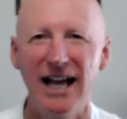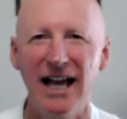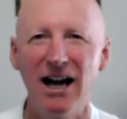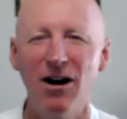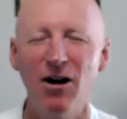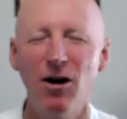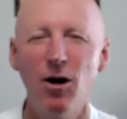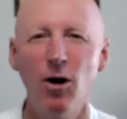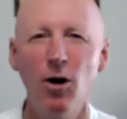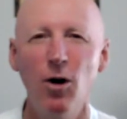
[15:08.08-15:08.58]

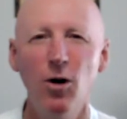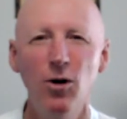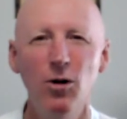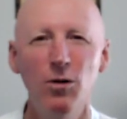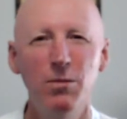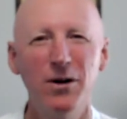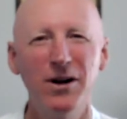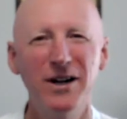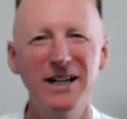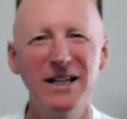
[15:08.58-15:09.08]
Our
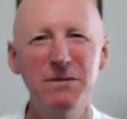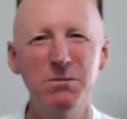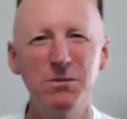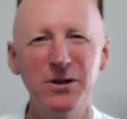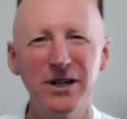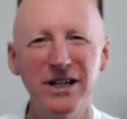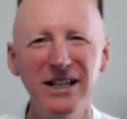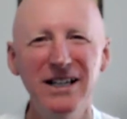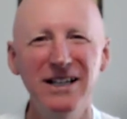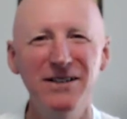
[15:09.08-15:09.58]
whole body
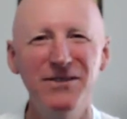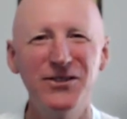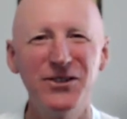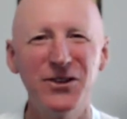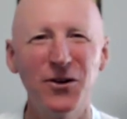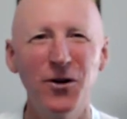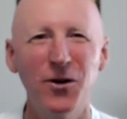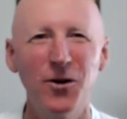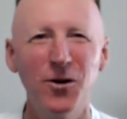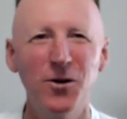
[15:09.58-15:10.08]
breathes
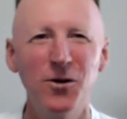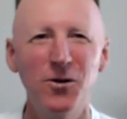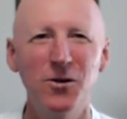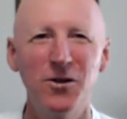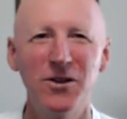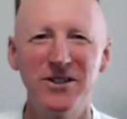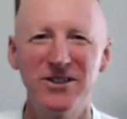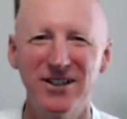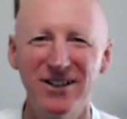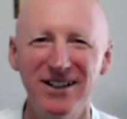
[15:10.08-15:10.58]
all
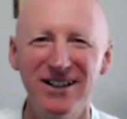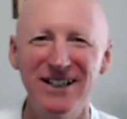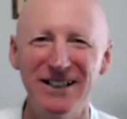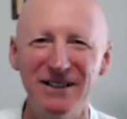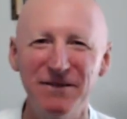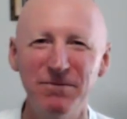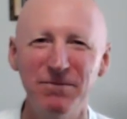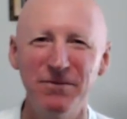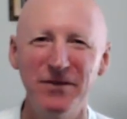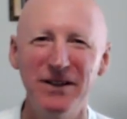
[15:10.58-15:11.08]
the
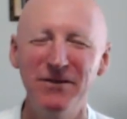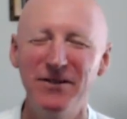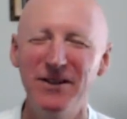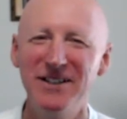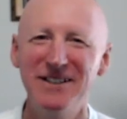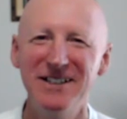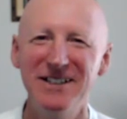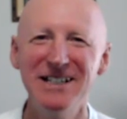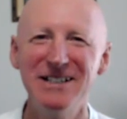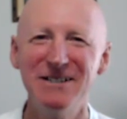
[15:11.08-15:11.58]
time. If
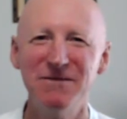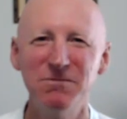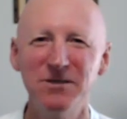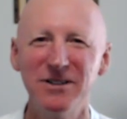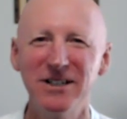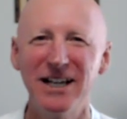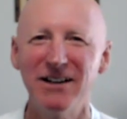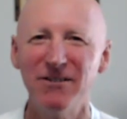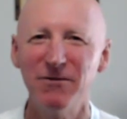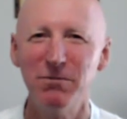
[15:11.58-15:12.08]
it didn't,
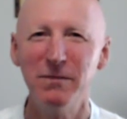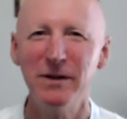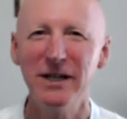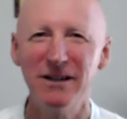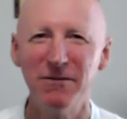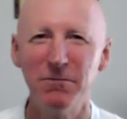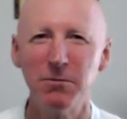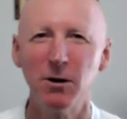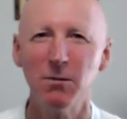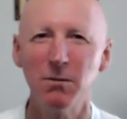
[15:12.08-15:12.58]
we'd have
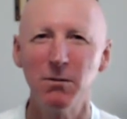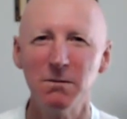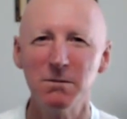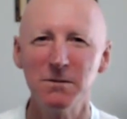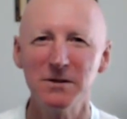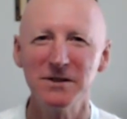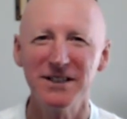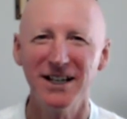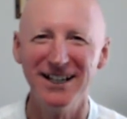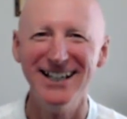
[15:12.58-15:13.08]
bigger
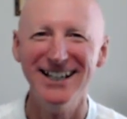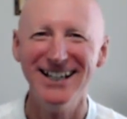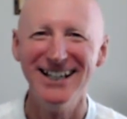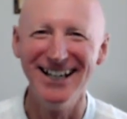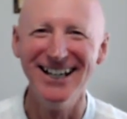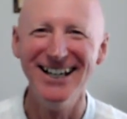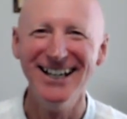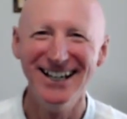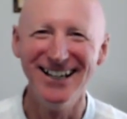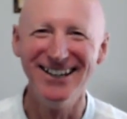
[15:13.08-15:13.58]
problems
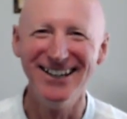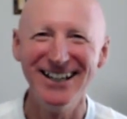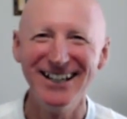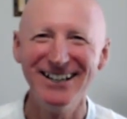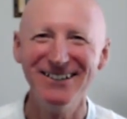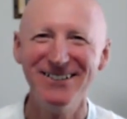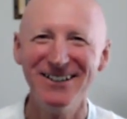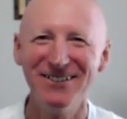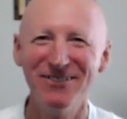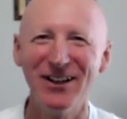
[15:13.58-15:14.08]

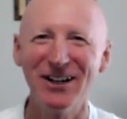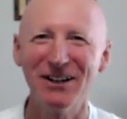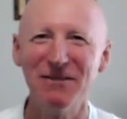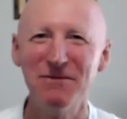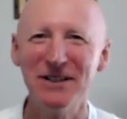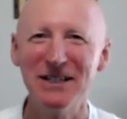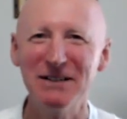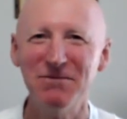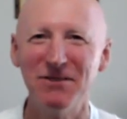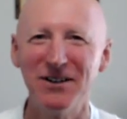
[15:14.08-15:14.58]
in
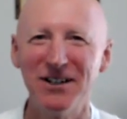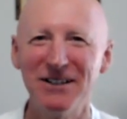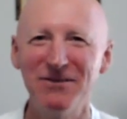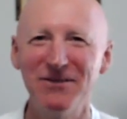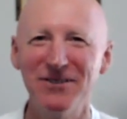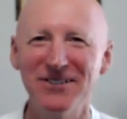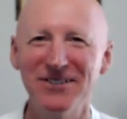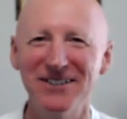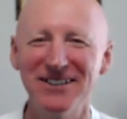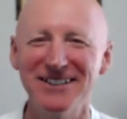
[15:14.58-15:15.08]
developing
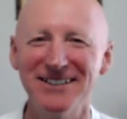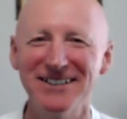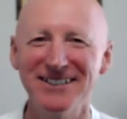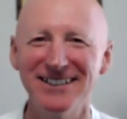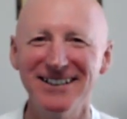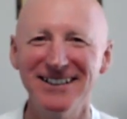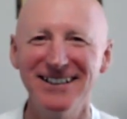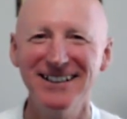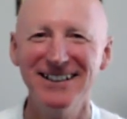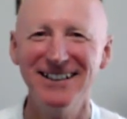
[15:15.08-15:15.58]
mindfulness.
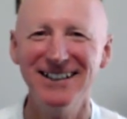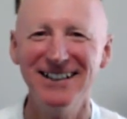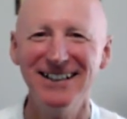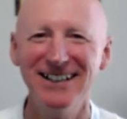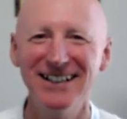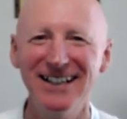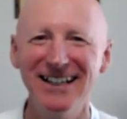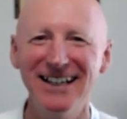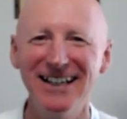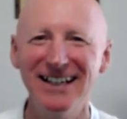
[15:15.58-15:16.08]

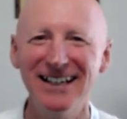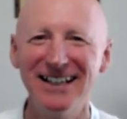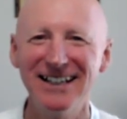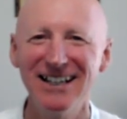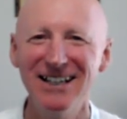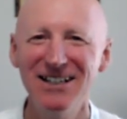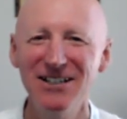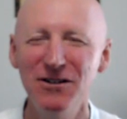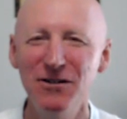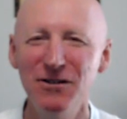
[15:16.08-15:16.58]

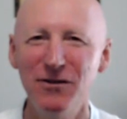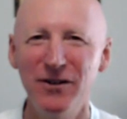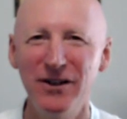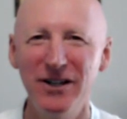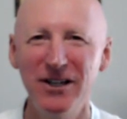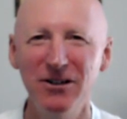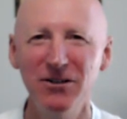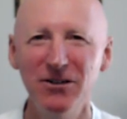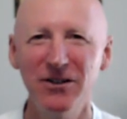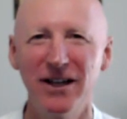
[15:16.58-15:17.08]
When you
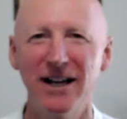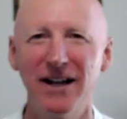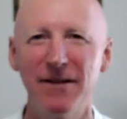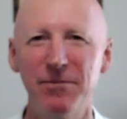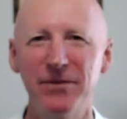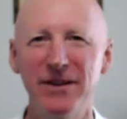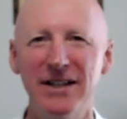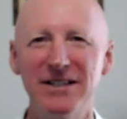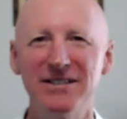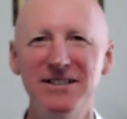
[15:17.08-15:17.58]
feel
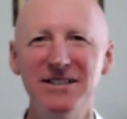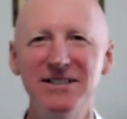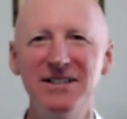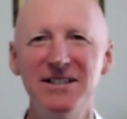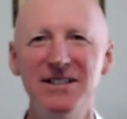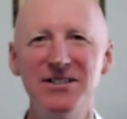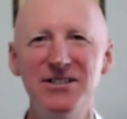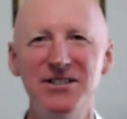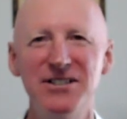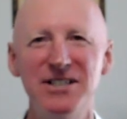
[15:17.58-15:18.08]
that, there's just
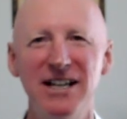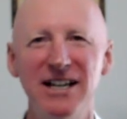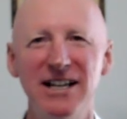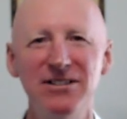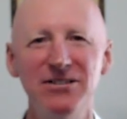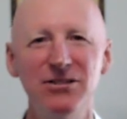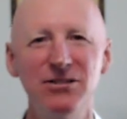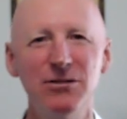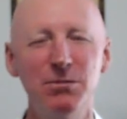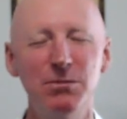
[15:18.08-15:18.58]
this
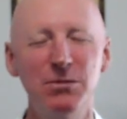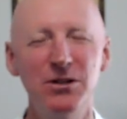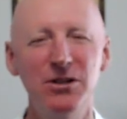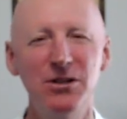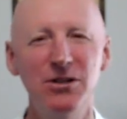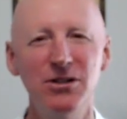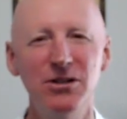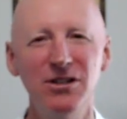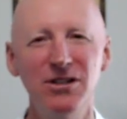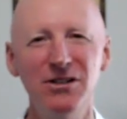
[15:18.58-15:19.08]
gentle,
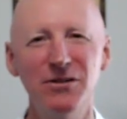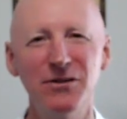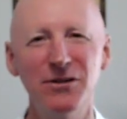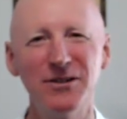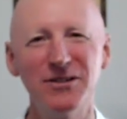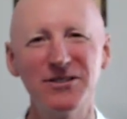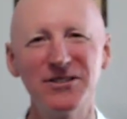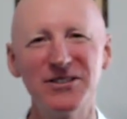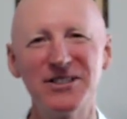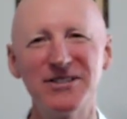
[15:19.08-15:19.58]

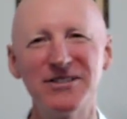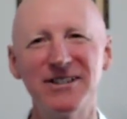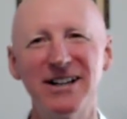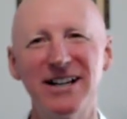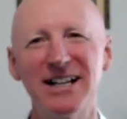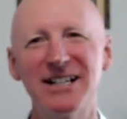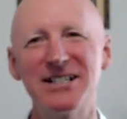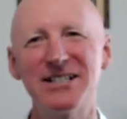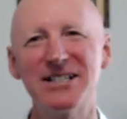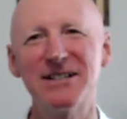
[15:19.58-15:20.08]
beautiful
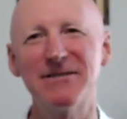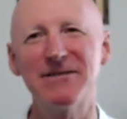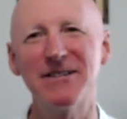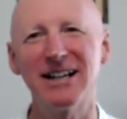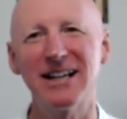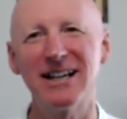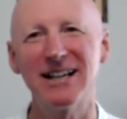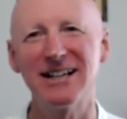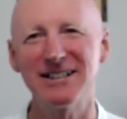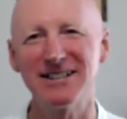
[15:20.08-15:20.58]
stretch and
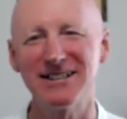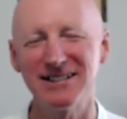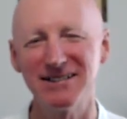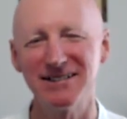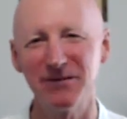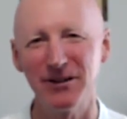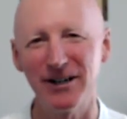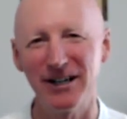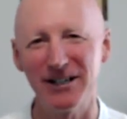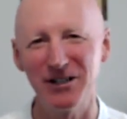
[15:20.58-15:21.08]
relax
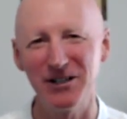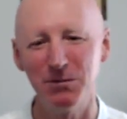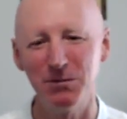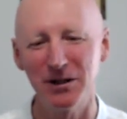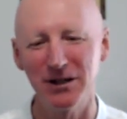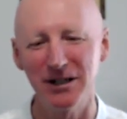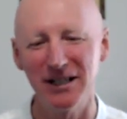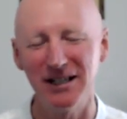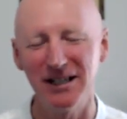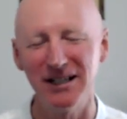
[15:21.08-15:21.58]
throughout your
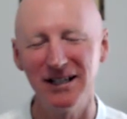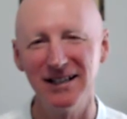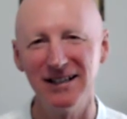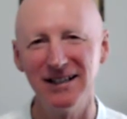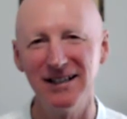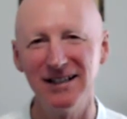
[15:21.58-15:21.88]
body.